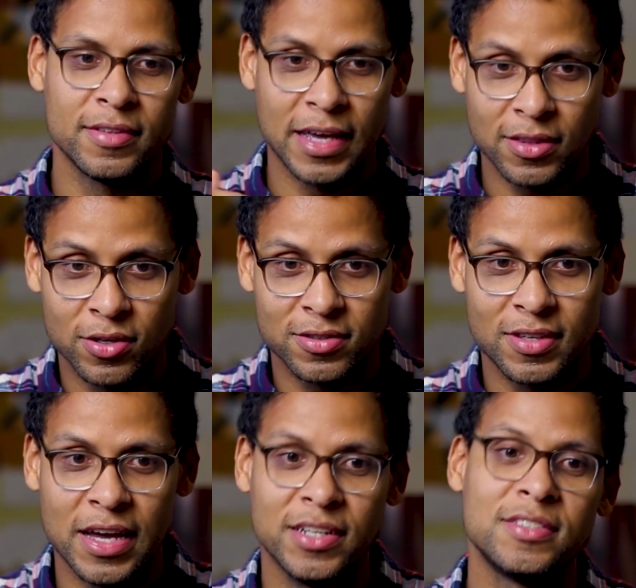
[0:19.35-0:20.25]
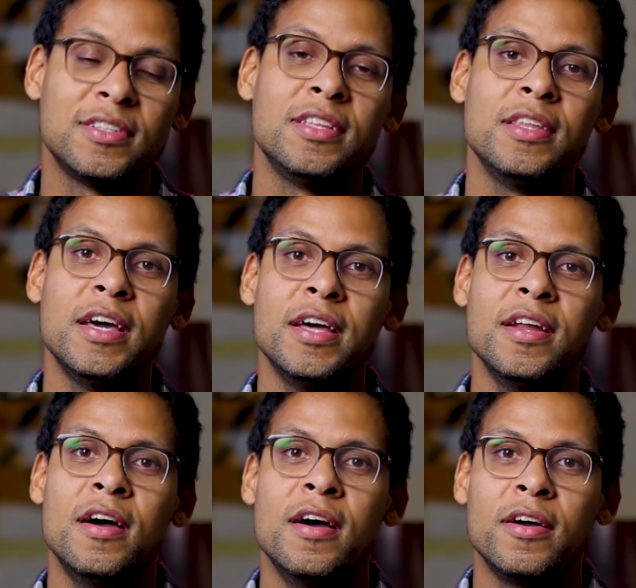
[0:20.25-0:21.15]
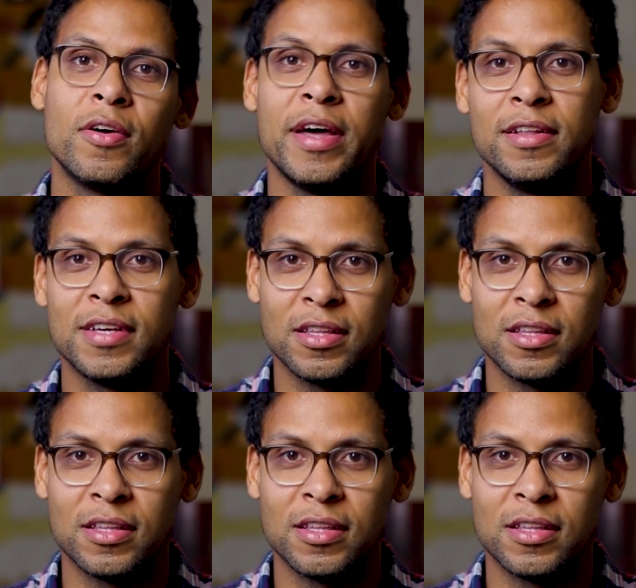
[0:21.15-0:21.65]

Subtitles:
take those tests, and then go ahead and